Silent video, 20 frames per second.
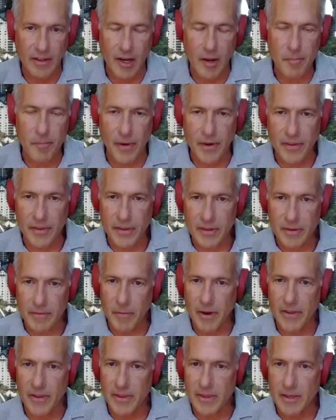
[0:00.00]
it up
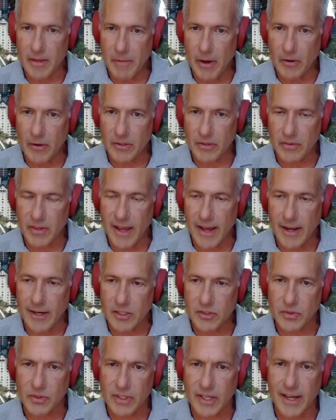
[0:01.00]
by the amount of the
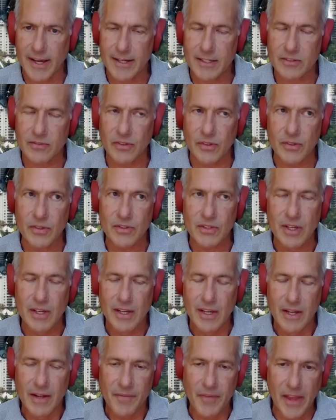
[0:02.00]
actual cash flows.
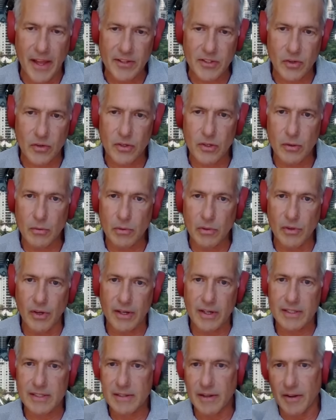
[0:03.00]
And so you would look
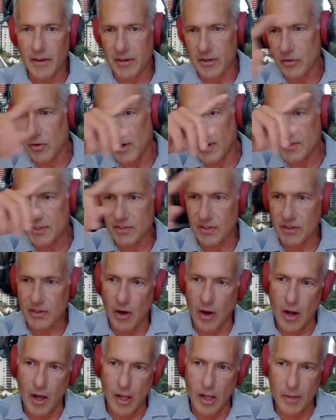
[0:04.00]
across the
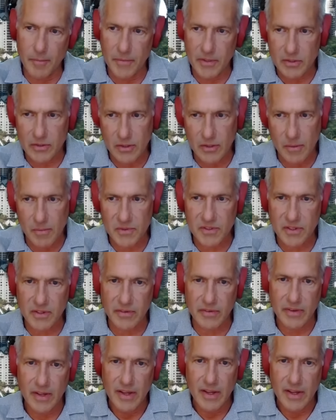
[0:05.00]
column in terms of